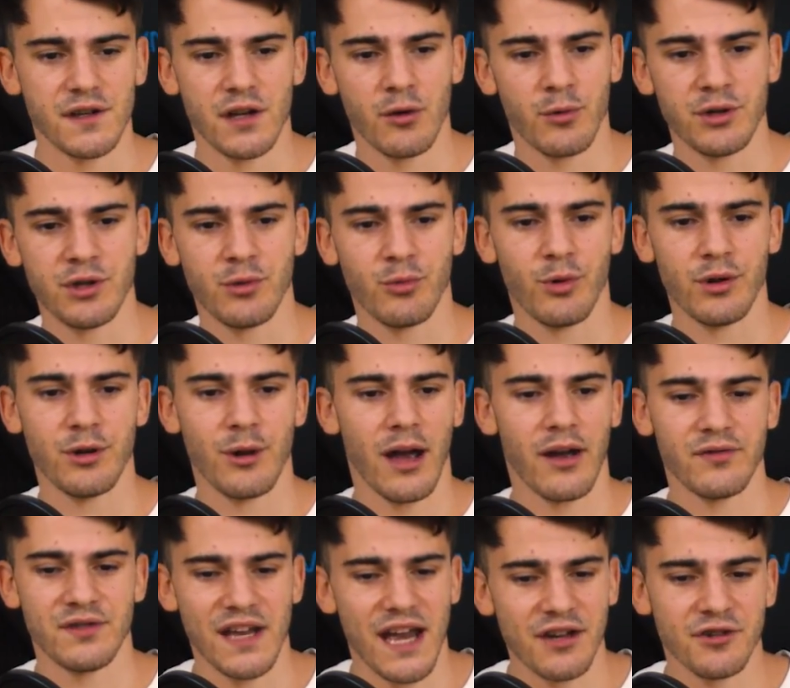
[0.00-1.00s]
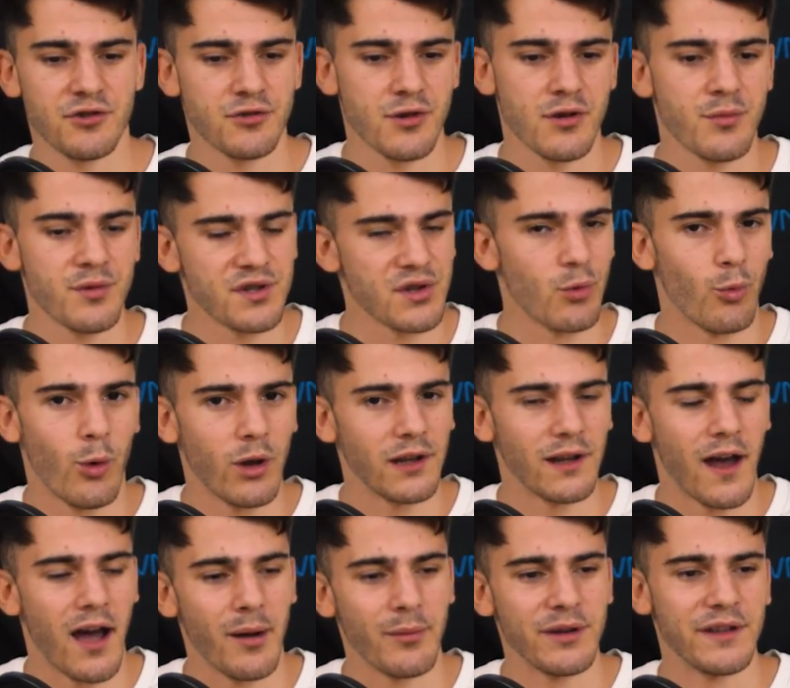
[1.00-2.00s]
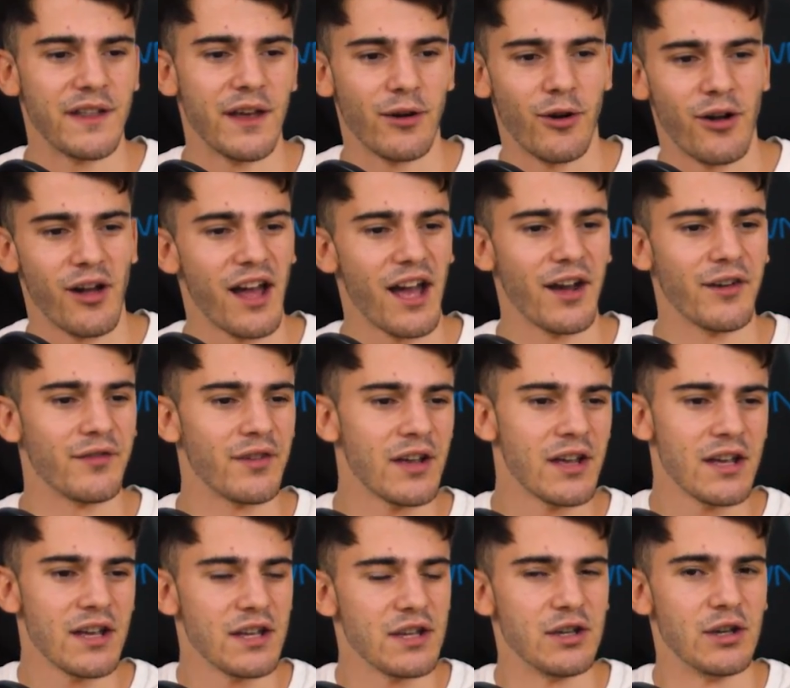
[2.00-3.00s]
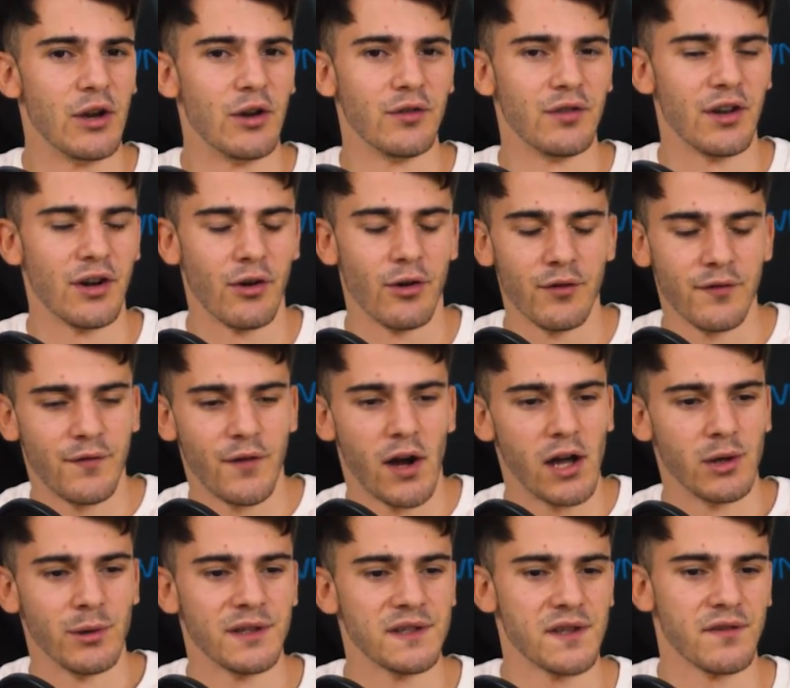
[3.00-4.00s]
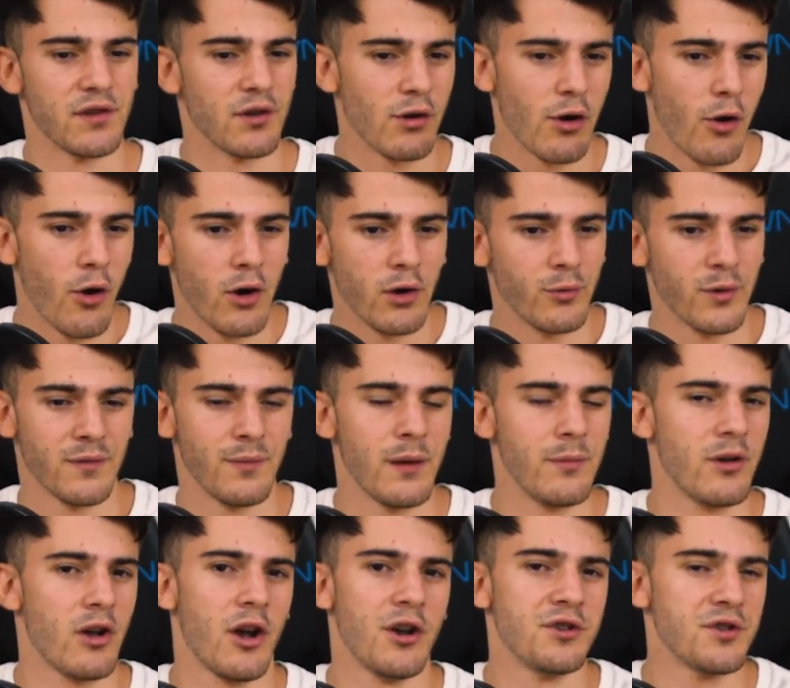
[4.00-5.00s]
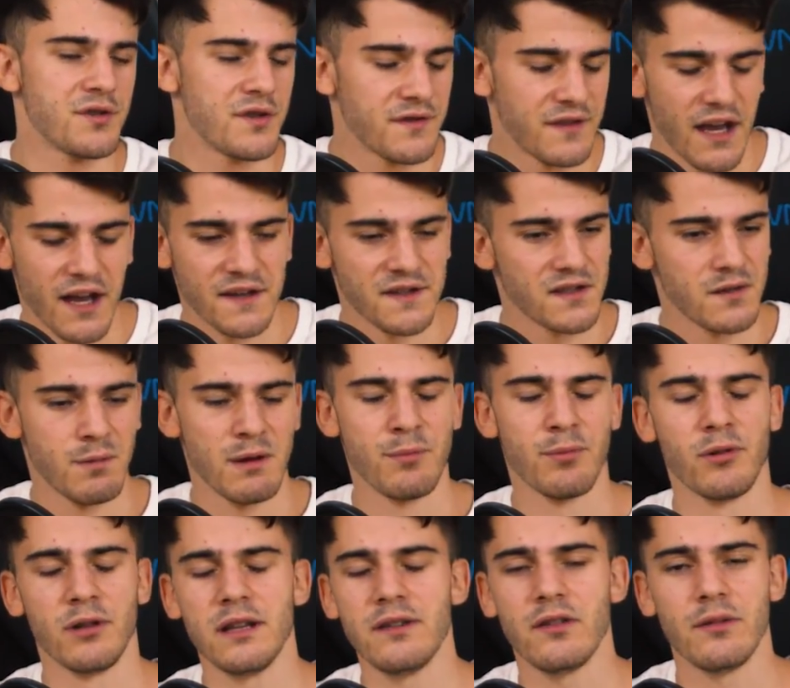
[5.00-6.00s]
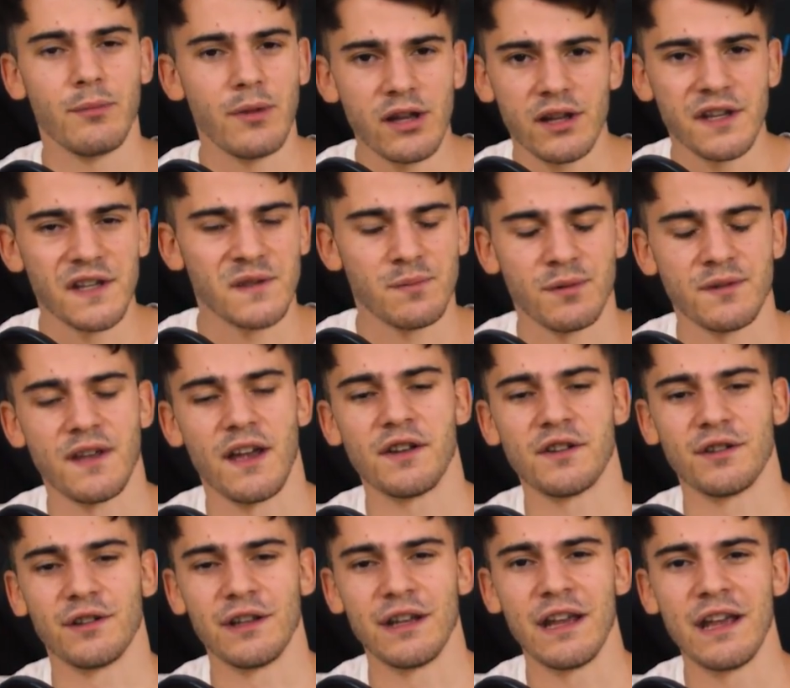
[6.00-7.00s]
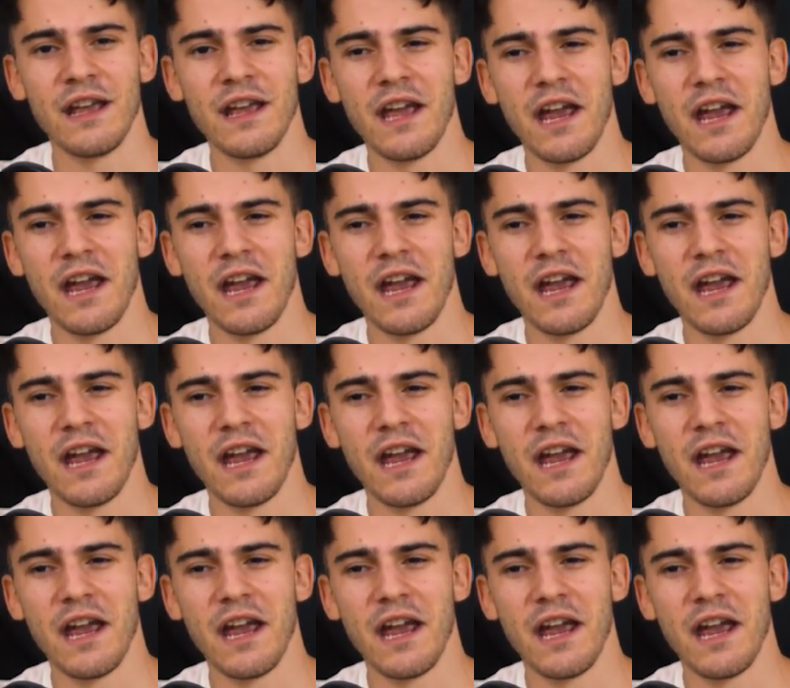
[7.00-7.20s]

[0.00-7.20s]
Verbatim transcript: You know, when you when you have 10 streamers in one lobby that all have, you know, their own followings of their own with maybe hundreds of thousands of people, even millions potentially.